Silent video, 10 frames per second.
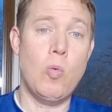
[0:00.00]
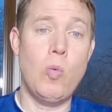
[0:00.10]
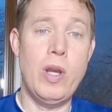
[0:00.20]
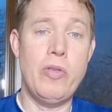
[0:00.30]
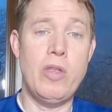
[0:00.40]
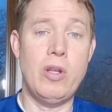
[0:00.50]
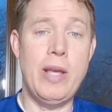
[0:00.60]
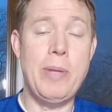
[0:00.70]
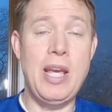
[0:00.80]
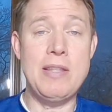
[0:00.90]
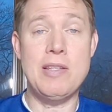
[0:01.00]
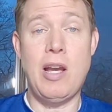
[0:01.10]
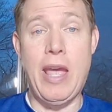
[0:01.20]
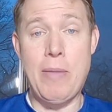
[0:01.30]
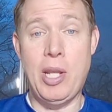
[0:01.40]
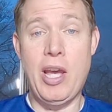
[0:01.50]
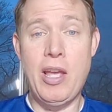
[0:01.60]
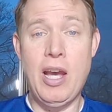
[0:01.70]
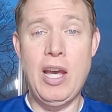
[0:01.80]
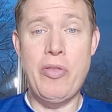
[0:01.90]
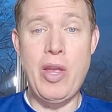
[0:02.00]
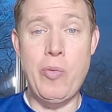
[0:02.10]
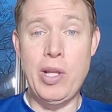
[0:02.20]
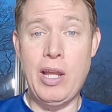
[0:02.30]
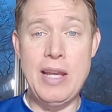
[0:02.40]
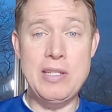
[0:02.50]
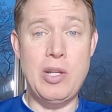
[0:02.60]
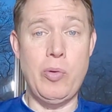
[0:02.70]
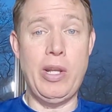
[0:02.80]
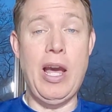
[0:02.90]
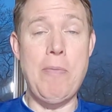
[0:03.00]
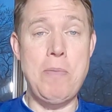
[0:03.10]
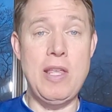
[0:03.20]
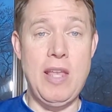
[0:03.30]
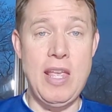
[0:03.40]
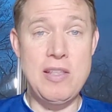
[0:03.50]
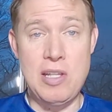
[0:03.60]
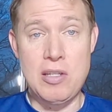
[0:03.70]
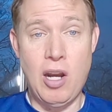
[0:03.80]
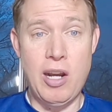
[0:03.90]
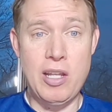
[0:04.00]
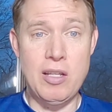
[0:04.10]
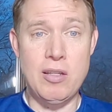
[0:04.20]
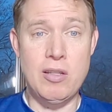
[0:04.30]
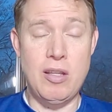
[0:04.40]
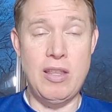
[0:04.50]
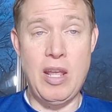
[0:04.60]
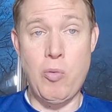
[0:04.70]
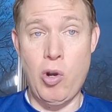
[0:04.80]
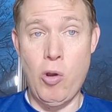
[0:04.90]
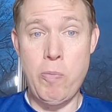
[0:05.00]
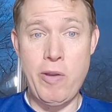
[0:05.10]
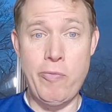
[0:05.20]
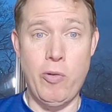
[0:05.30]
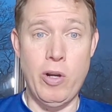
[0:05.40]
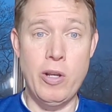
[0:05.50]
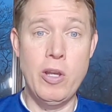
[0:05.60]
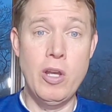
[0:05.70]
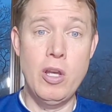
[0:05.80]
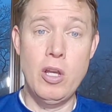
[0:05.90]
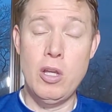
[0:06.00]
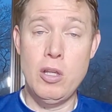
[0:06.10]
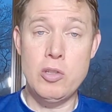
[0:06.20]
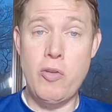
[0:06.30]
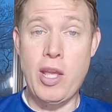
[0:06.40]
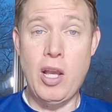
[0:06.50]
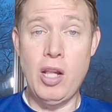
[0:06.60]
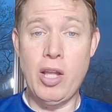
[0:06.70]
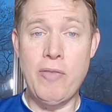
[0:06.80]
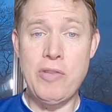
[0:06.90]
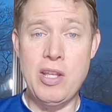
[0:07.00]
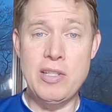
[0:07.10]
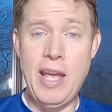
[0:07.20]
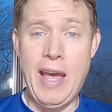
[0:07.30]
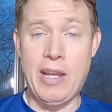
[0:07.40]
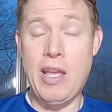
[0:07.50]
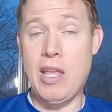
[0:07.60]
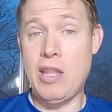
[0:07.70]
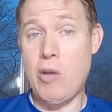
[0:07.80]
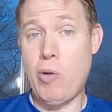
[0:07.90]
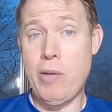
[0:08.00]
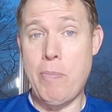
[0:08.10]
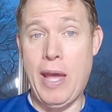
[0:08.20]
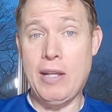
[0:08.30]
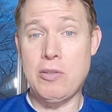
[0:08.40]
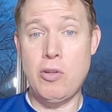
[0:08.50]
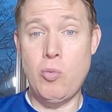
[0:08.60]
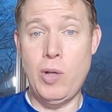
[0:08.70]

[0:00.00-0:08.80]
When the Lamanites saw Amalickiah, they realized it would not be the easy target that they were hoping for. So they called off the attack, and they went back to the